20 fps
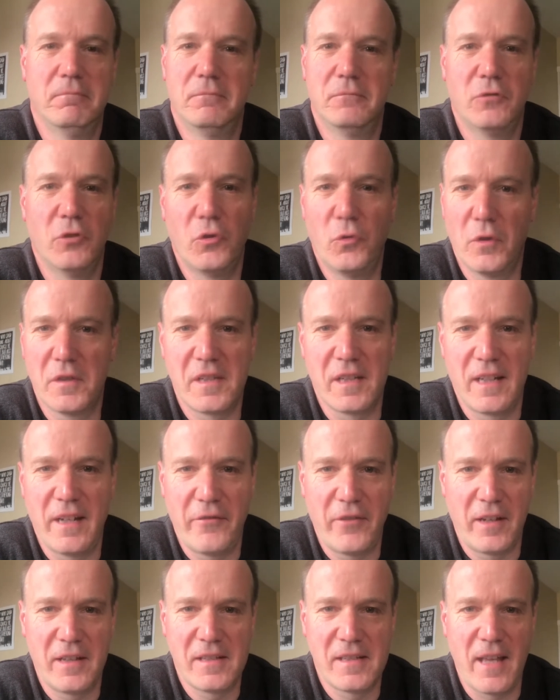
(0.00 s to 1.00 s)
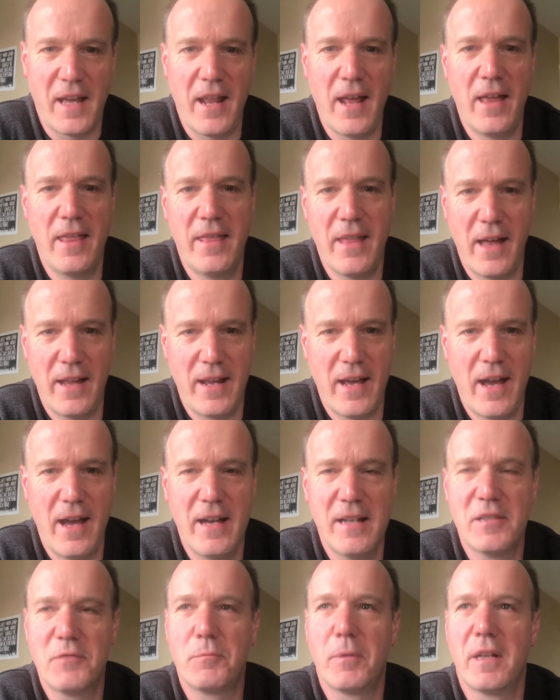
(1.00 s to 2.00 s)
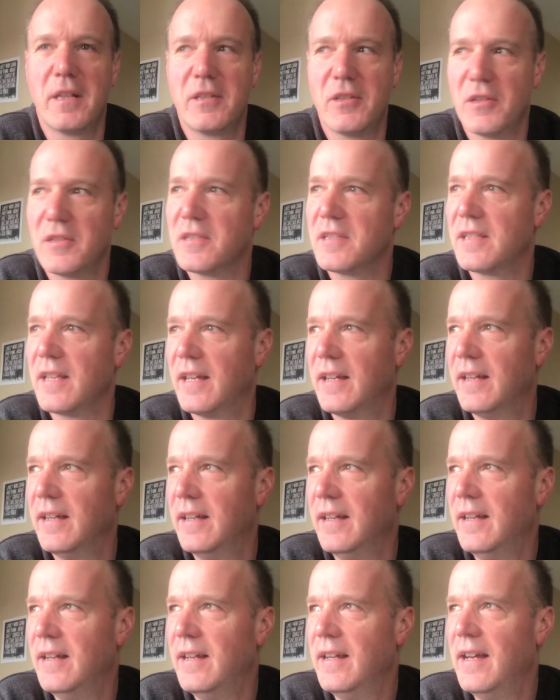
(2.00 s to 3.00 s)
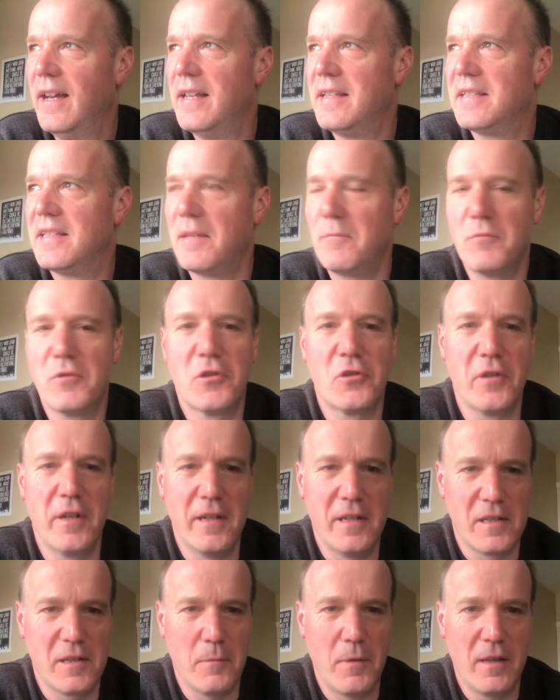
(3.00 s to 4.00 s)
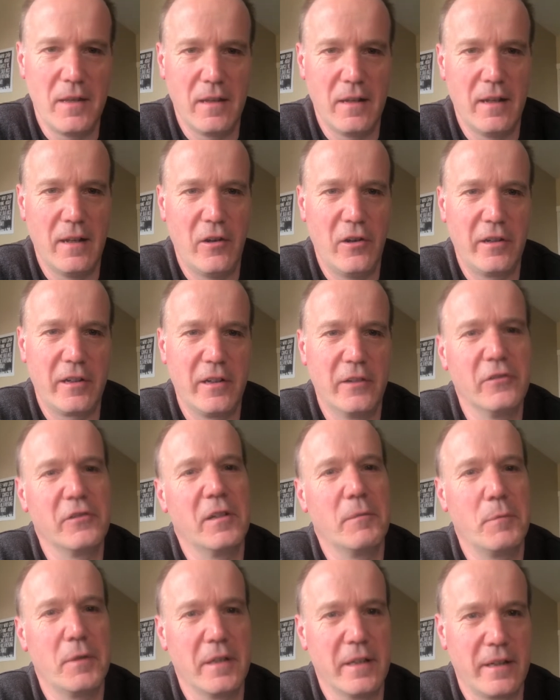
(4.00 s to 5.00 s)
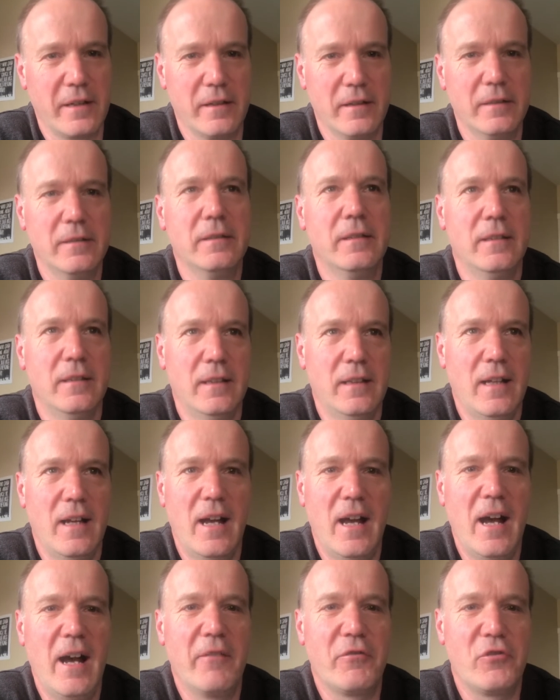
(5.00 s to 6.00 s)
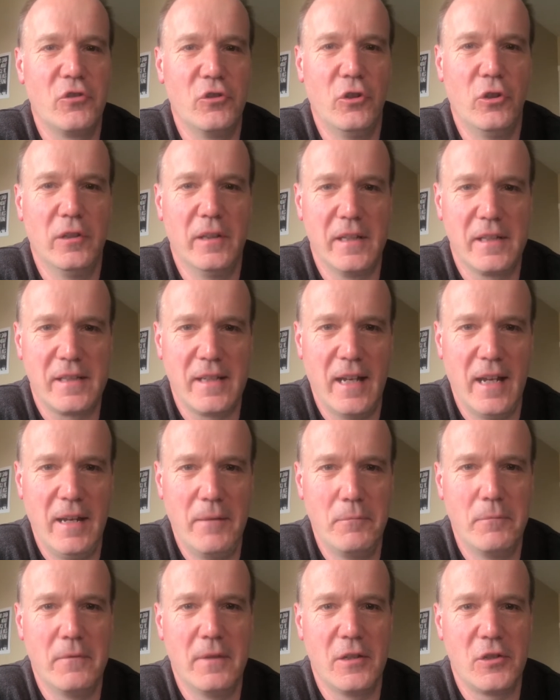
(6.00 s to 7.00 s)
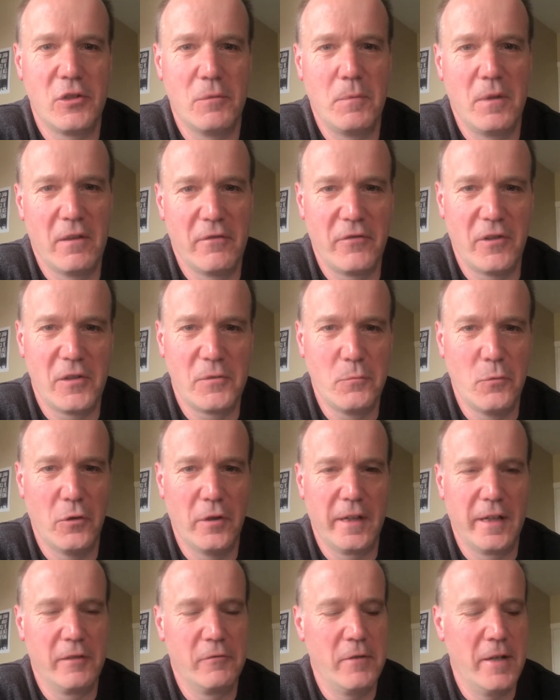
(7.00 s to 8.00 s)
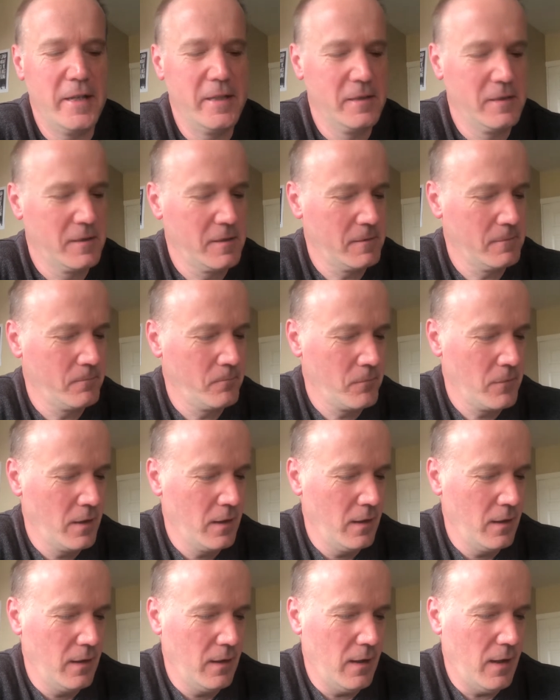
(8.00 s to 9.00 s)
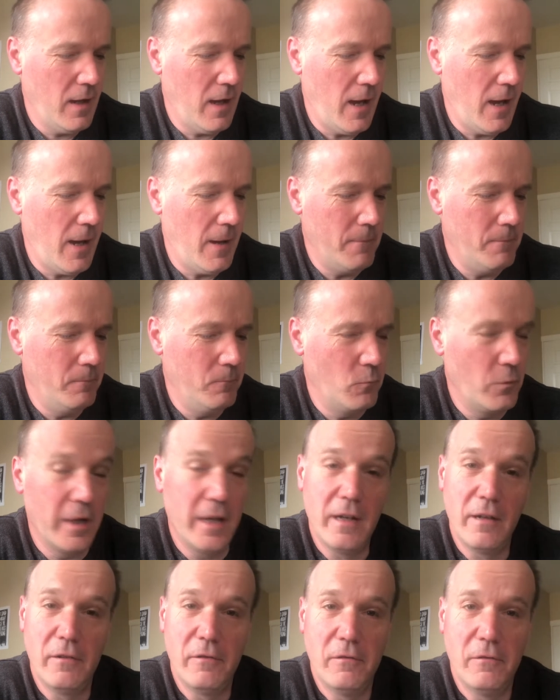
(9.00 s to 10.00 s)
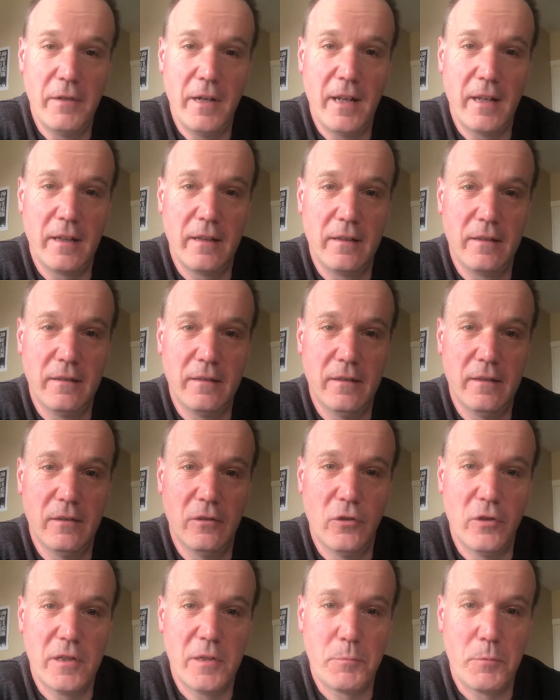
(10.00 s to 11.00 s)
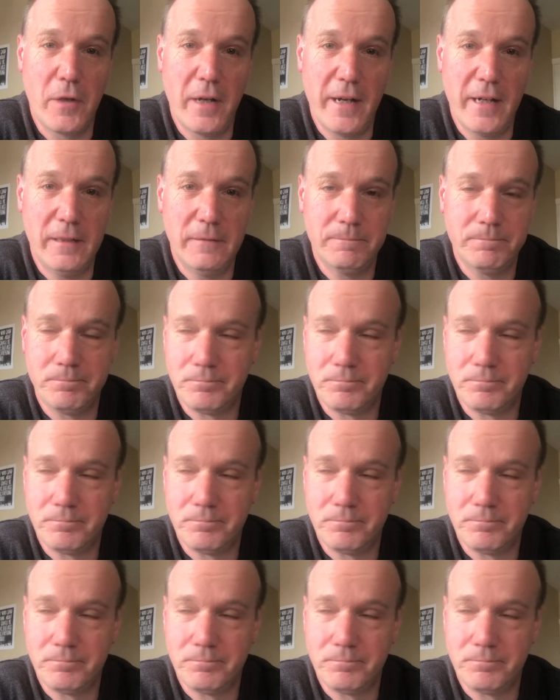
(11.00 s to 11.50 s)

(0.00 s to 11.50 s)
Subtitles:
know what significance that has, but it seems strange to me that in our country in particular, after all this time, this should be the first morning it rains. We're reading the Lord's Prayer.